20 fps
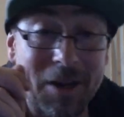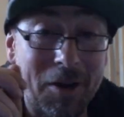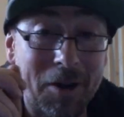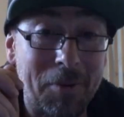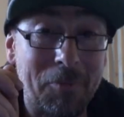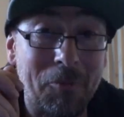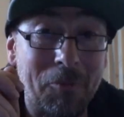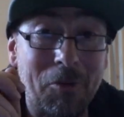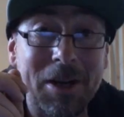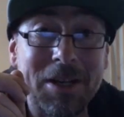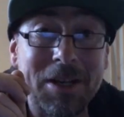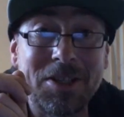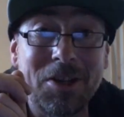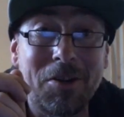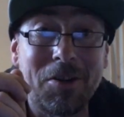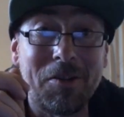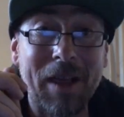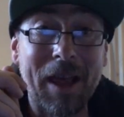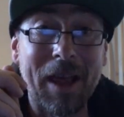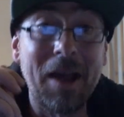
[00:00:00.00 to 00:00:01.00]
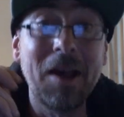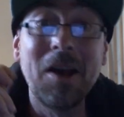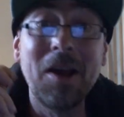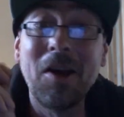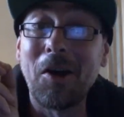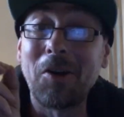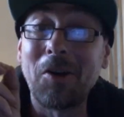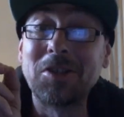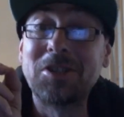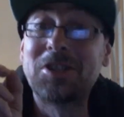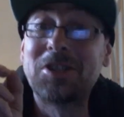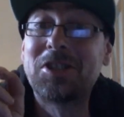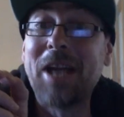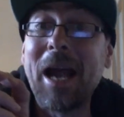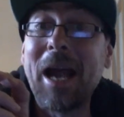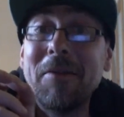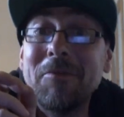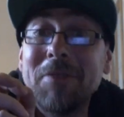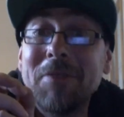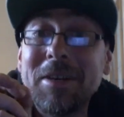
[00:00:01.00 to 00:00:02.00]
Oh, I'm really sorry there, I
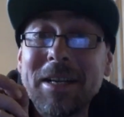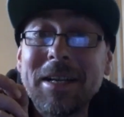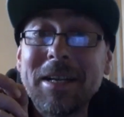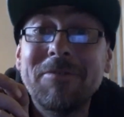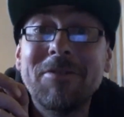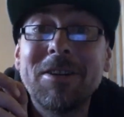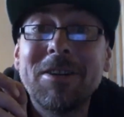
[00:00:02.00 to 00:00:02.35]
genuinely didn't